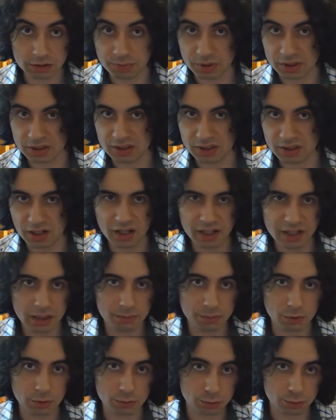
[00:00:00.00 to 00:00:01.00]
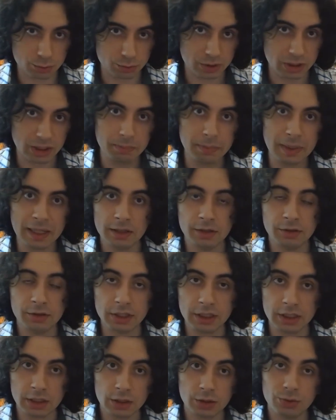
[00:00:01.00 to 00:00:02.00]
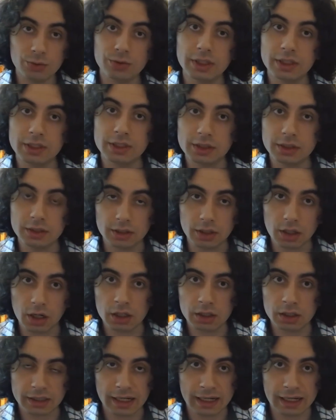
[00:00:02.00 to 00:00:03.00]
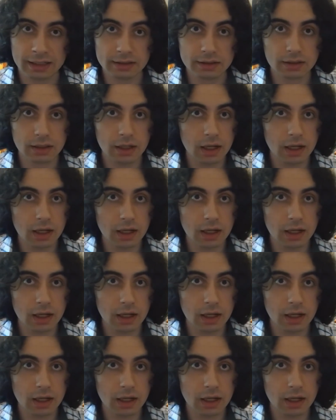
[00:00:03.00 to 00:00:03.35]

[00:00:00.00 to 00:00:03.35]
but unable to really penetrate into the Assyrian heartland.